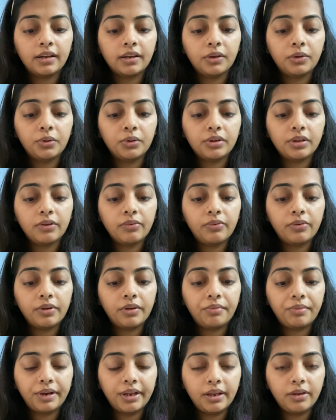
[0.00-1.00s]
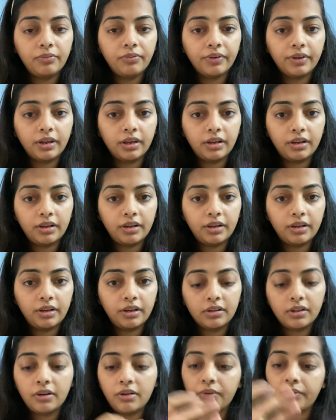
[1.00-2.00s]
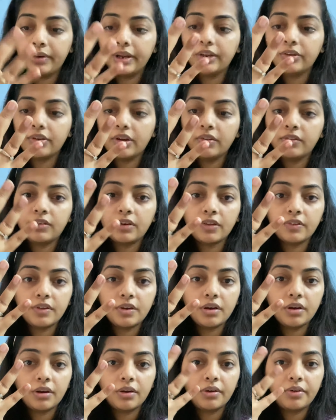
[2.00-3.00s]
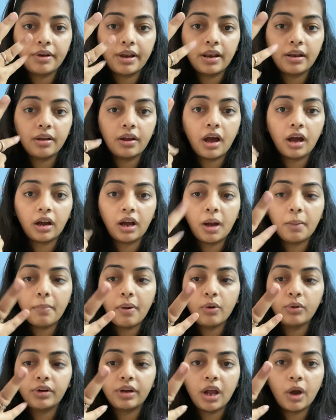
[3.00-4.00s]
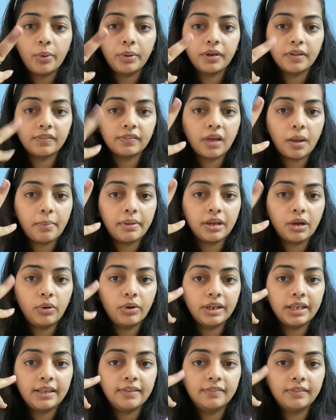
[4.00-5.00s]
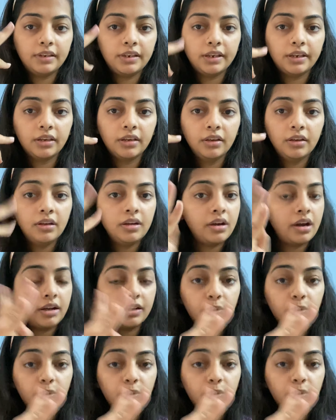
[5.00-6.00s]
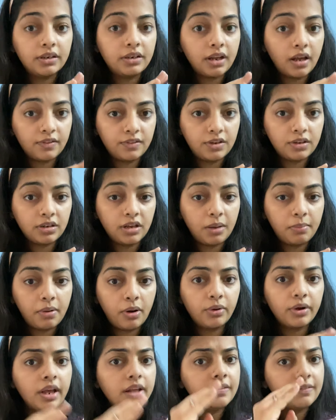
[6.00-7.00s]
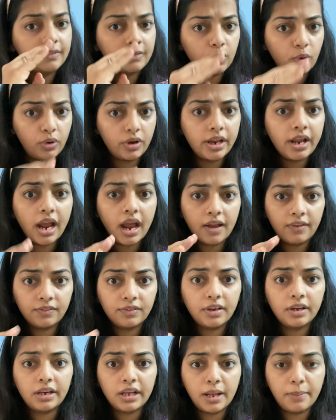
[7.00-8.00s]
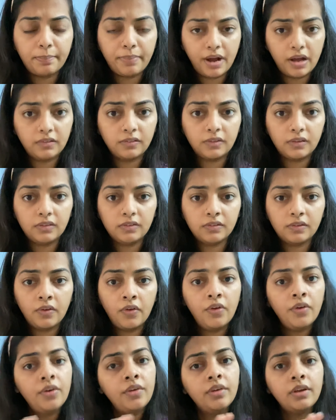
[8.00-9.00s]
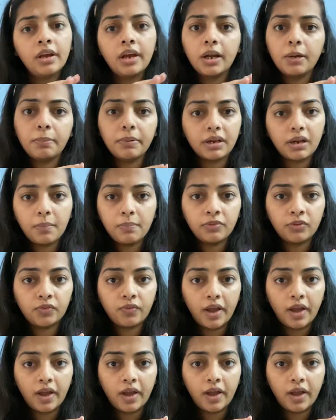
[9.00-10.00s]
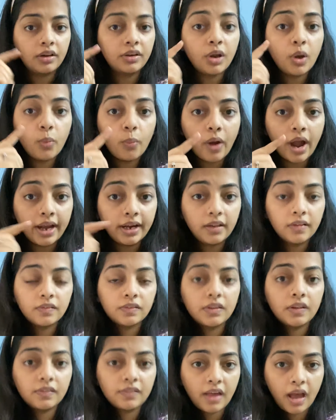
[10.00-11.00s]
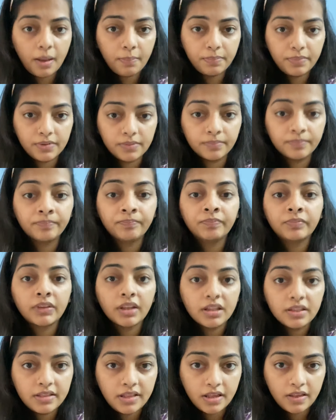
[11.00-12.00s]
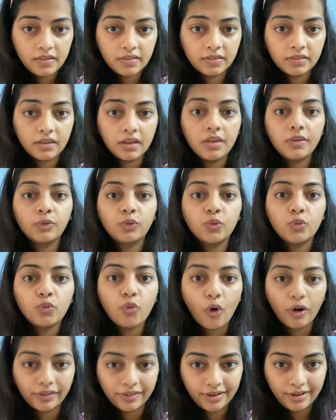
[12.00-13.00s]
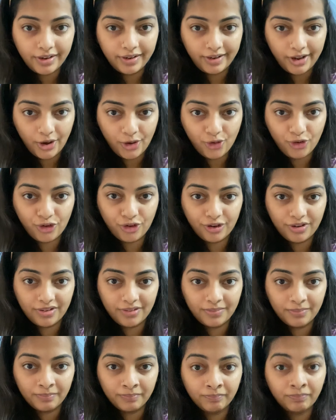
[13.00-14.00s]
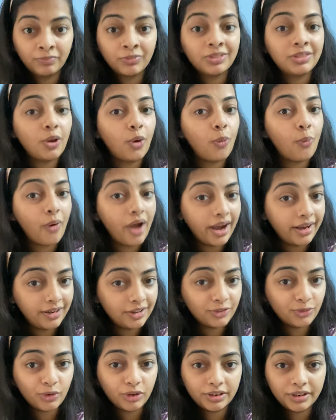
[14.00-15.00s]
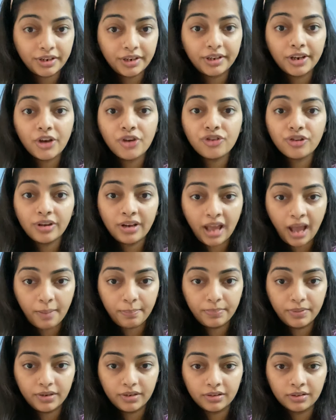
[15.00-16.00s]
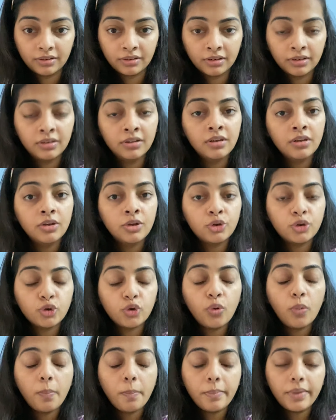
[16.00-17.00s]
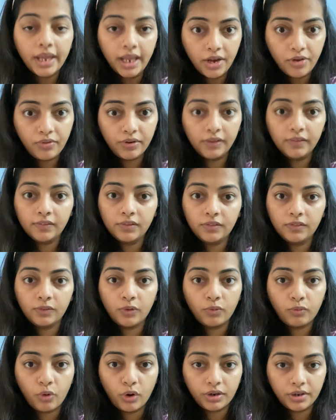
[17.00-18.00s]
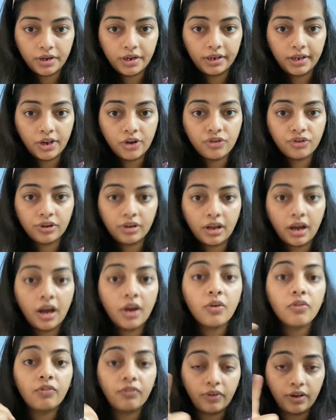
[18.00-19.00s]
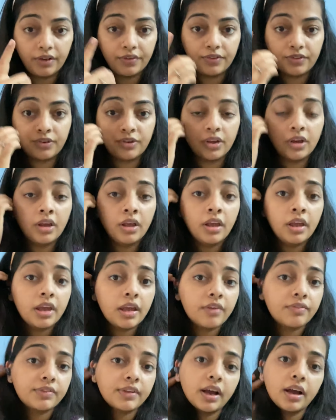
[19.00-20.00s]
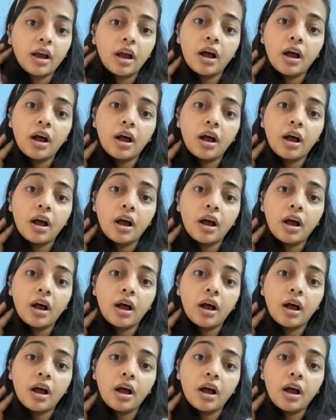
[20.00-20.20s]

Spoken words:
the ring just doesn't come out. Now it is coming out easily, otherwise it doesn't come out, and slowly as the day passes it becomes fine. Now why does this happen? This is water retention. Now why does water retention happen? Two main reasons of water retention are: first, if the